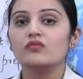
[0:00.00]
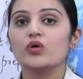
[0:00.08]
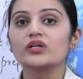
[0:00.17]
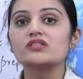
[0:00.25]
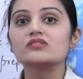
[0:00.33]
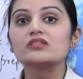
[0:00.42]

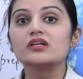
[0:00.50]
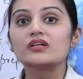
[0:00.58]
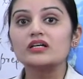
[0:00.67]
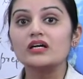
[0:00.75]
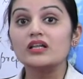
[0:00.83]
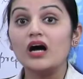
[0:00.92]
what is the
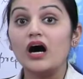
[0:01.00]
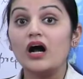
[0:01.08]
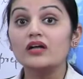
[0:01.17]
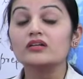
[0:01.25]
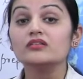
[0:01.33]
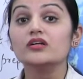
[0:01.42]
real
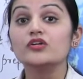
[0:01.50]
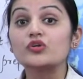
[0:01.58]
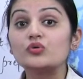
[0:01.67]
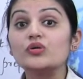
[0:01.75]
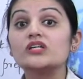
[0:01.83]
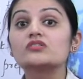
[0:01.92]
art, the
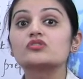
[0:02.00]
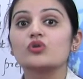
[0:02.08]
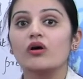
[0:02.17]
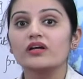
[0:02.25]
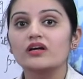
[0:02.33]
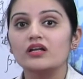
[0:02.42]
true
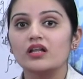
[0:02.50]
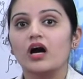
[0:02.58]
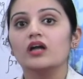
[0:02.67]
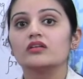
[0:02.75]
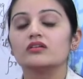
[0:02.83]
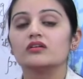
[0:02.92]
historical
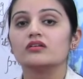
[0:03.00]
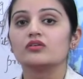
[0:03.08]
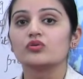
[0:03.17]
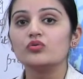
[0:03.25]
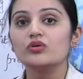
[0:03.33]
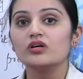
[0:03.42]
art, the
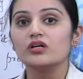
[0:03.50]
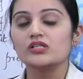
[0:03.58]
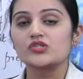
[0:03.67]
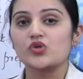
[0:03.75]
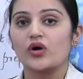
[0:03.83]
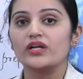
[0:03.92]
true
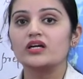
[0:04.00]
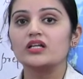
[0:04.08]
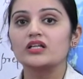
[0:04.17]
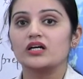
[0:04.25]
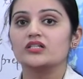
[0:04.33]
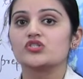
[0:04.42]

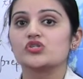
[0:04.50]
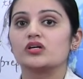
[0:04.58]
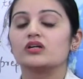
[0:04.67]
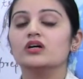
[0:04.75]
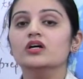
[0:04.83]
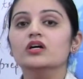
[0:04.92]
historical culture,